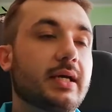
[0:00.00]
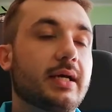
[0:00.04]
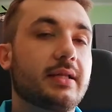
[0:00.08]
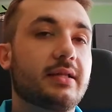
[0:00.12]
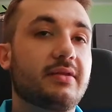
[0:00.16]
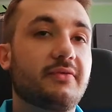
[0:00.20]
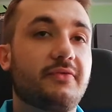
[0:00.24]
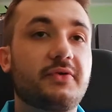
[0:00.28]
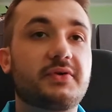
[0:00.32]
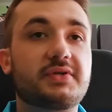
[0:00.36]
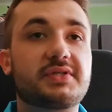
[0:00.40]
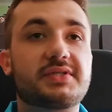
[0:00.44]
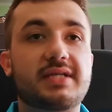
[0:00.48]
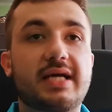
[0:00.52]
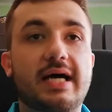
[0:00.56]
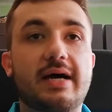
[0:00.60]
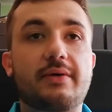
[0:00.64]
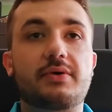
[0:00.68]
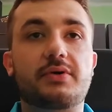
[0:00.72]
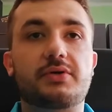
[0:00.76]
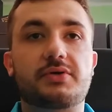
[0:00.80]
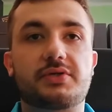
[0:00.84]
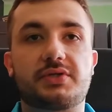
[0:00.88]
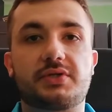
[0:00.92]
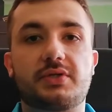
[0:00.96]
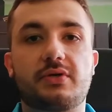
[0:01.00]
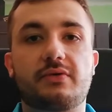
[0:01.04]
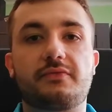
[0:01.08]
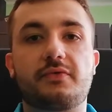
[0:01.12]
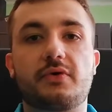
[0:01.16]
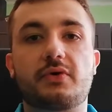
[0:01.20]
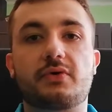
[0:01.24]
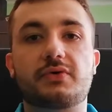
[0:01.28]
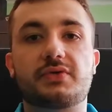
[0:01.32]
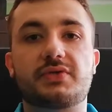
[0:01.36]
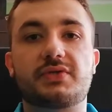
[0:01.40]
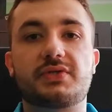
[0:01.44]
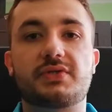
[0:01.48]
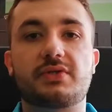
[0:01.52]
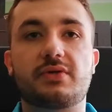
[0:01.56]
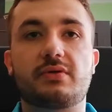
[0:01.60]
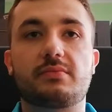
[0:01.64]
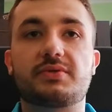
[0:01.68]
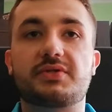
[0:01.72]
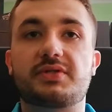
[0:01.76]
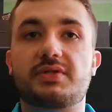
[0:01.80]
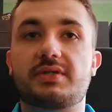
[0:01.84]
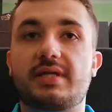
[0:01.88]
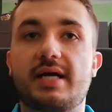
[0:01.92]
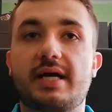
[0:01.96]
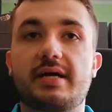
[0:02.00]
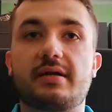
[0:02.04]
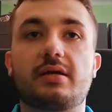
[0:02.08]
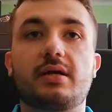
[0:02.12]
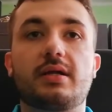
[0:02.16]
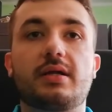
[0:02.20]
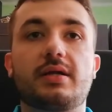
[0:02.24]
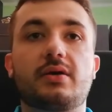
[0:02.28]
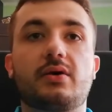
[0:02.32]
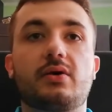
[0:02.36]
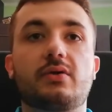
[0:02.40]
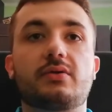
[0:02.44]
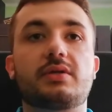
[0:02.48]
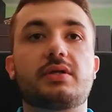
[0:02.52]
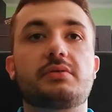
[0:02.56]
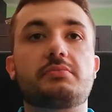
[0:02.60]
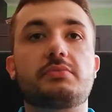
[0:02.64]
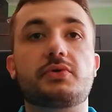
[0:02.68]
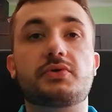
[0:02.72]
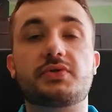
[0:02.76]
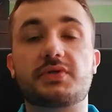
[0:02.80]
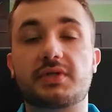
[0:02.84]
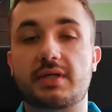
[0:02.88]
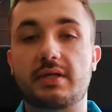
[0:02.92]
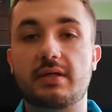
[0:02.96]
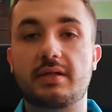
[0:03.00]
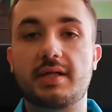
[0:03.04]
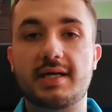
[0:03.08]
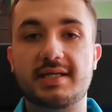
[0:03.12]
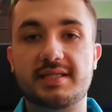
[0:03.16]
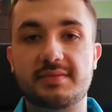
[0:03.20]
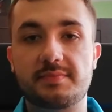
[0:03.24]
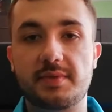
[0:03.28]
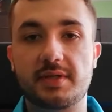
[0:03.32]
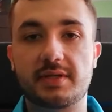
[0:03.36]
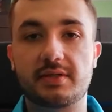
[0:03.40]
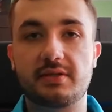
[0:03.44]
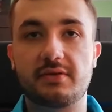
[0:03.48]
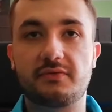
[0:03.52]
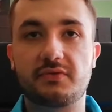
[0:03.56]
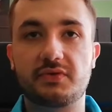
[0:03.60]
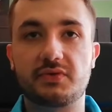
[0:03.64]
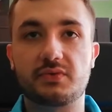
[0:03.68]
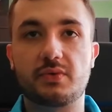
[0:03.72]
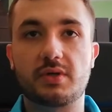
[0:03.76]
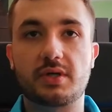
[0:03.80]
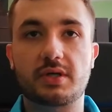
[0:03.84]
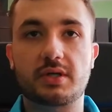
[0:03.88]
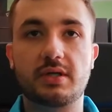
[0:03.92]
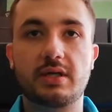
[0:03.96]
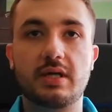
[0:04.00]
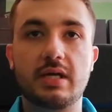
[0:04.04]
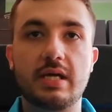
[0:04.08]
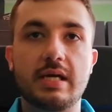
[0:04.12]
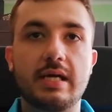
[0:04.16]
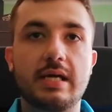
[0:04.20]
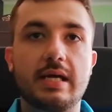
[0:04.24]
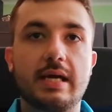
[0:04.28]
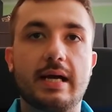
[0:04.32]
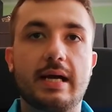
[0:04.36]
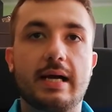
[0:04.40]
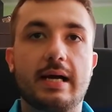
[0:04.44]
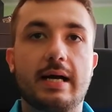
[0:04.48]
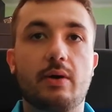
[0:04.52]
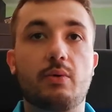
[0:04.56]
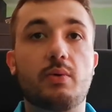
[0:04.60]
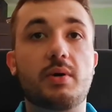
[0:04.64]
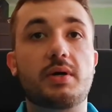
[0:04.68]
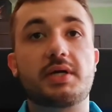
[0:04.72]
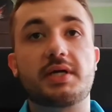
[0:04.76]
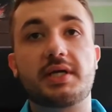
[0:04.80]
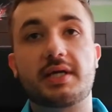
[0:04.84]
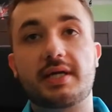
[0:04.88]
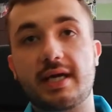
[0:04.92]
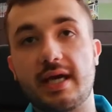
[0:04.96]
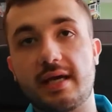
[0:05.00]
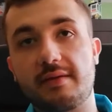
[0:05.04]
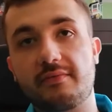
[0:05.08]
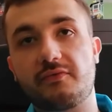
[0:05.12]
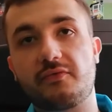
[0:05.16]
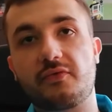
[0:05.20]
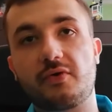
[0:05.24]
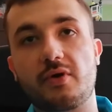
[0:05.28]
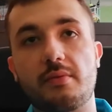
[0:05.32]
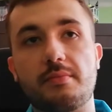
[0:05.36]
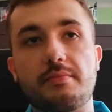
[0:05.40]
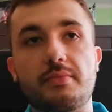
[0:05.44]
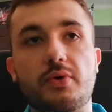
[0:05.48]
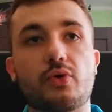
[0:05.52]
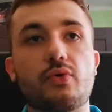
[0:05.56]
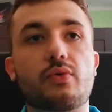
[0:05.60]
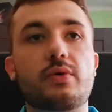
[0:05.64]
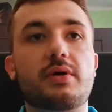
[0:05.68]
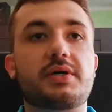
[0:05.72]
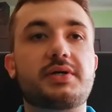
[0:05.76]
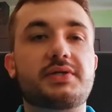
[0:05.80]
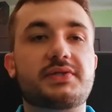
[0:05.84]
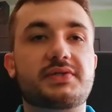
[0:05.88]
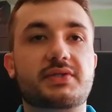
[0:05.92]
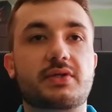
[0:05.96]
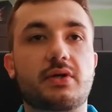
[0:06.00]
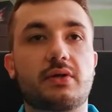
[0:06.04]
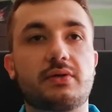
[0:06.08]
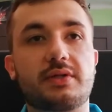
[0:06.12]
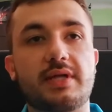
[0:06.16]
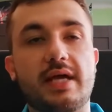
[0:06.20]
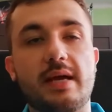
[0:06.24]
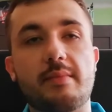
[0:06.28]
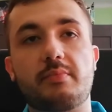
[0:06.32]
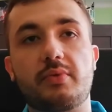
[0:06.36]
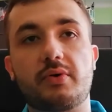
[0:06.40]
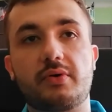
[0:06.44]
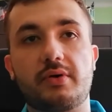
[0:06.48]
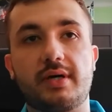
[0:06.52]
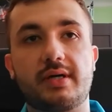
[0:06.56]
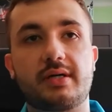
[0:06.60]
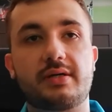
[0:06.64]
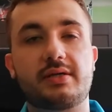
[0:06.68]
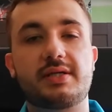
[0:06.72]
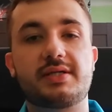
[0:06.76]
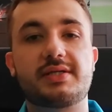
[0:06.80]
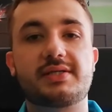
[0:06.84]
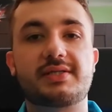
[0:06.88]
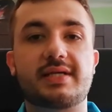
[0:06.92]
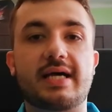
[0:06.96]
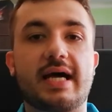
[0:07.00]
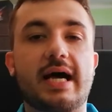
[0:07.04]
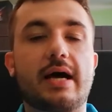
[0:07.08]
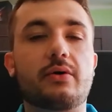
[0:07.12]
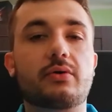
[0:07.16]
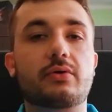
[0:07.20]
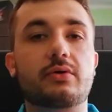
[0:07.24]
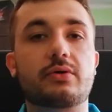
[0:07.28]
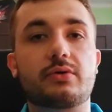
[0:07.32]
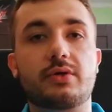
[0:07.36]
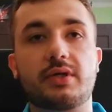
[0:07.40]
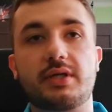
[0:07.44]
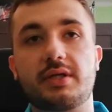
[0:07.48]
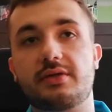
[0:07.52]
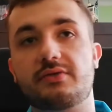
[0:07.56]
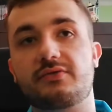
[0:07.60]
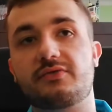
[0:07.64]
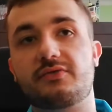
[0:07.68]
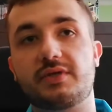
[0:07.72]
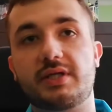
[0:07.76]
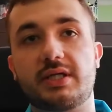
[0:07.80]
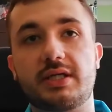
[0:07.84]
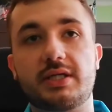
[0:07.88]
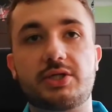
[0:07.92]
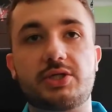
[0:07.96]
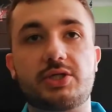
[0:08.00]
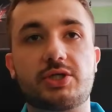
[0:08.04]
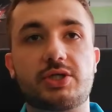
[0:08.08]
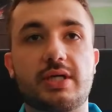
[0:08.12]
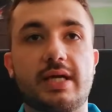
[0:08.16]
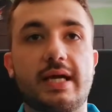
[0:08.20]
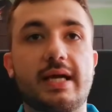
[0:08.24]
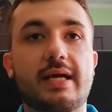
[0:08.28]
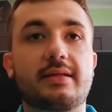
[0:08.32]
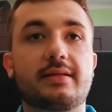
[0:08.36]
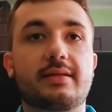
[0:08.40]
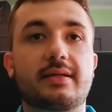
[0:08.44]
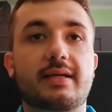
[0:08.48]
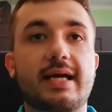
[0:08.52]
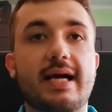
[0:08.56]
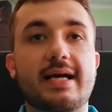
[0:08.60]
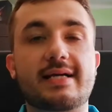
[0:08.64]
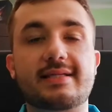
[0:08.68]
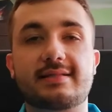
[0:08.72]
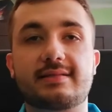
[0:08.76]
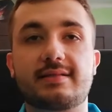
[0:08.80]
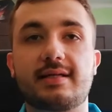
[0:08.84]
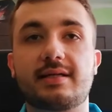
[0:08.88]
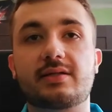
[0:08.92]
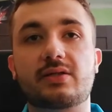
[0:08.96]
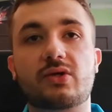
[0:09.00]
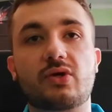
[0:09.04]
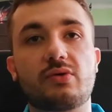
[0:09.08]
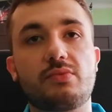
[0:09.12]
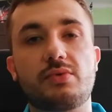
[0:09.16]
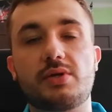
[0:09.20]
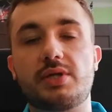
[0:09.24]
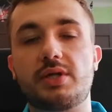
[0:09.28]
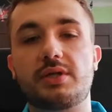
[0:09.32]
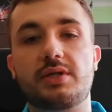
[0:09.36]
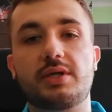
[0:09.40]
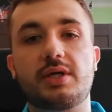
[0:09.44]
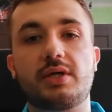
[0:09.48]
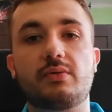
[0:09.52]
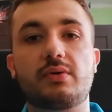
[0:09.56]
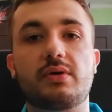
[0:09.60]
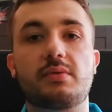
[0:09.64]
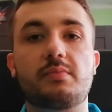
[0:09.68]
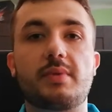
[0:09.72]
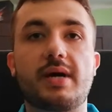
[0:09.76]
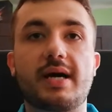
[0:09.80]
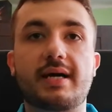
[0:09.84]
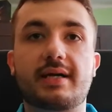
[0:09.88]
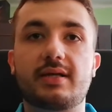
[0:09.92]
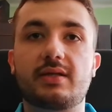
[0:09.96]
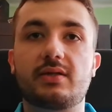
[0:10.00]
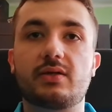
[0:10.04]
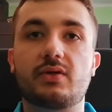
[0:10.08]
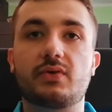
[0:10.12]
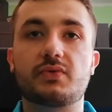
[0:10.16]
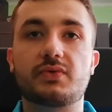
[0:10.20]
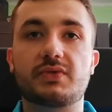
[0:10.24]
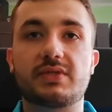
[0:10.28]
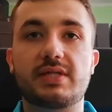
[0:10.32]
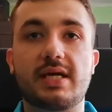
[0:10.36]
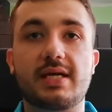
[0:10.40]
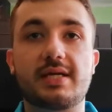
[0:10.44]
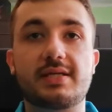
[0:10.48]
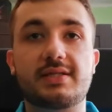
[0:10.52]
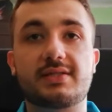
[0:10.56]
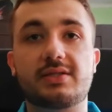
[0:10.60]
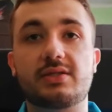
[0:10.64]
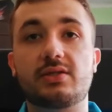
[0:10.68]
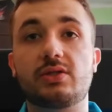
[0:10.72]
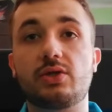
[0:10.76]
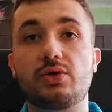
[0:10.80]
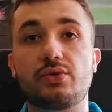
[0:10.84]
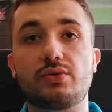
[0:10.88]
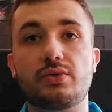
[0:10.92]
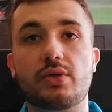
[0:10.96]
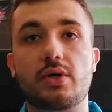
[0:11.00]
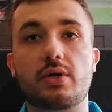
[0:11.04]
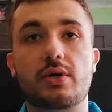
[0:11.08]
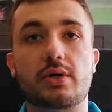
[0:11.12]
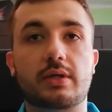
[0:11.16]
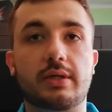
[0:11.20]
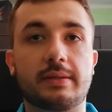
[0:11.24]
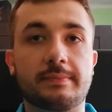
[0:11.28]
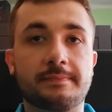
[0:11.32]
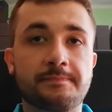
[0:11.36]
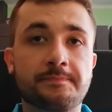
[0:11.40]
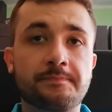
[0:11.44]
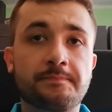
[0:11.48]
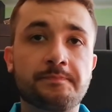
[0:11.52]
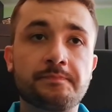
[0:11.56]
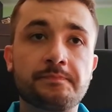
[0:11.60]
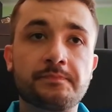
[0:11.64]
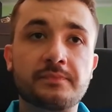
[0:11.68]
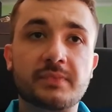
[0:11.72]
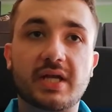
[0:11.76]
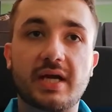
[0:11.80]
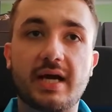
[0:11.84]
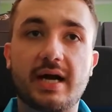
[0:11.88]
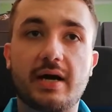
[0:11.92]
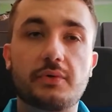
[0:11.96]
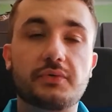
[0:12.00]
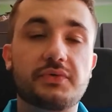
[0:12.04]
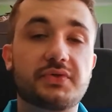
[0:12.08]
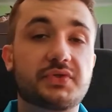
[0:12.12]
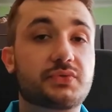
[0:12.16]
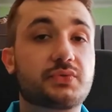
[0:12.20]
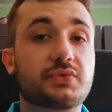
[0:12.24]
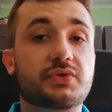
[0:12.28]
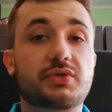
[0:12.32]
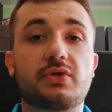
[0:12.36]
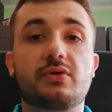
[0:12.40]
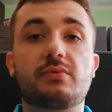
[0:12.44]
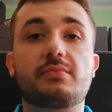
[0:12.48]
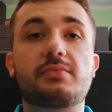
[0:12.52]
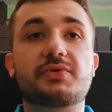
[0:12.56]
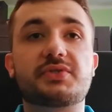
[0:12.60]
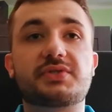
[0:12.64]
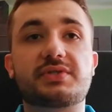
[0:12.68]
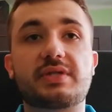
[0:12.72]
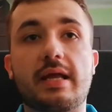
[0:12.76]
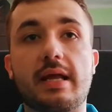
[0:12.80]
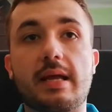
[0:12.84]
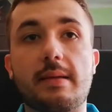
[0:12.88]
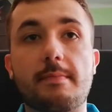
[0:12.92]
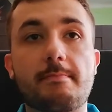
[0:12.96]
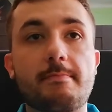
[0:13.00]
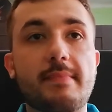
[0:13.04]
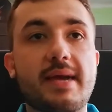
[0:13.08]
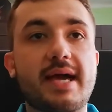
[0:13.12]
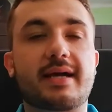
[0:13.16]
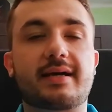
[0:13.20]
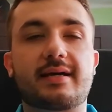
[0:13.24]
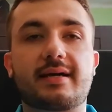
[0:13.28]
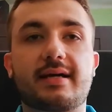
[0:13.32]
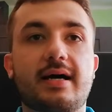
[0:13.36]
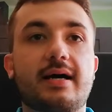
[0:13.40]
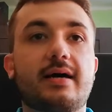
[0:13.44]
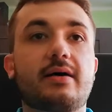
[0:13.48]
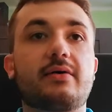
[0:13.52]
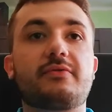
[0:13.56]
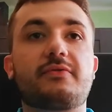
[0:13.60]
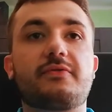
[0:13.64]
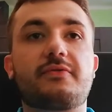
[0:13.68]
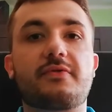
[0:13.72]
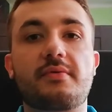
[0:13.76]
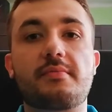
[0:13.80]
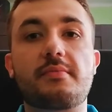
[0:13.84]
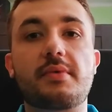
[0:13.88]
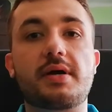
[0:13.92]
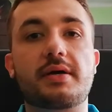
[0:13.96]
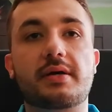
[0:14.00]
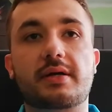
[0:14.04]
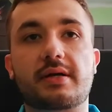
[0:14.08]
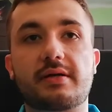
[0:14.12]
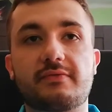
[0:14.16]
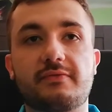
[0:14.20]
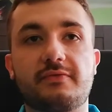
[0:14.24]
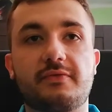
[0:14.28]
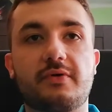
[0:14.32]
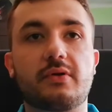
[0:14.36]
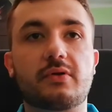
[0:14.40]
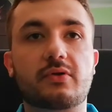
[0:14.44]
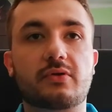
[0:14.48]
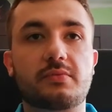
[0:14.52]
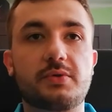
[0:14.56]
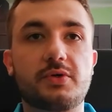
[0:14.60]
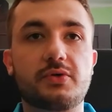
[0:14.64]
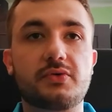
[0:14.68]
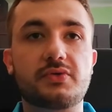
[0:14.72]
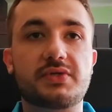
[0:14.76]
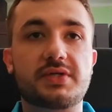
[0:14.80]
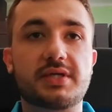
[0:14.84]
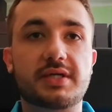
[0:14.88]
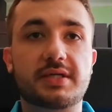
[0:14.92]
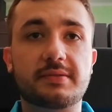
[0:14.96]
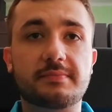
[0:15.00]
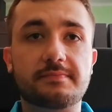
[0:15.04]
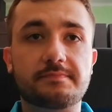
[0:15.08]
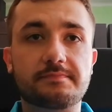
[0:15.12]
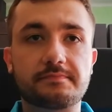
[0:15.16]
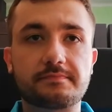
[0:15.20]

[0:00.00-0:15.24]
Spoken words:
The first hour or so focuses almost entirely on the musical aspect of his work, where he came from, who were his contemporaries, how Greenwich Village and the Gaslight community were back in those days in New York, how this was almost a mecca of American folk music,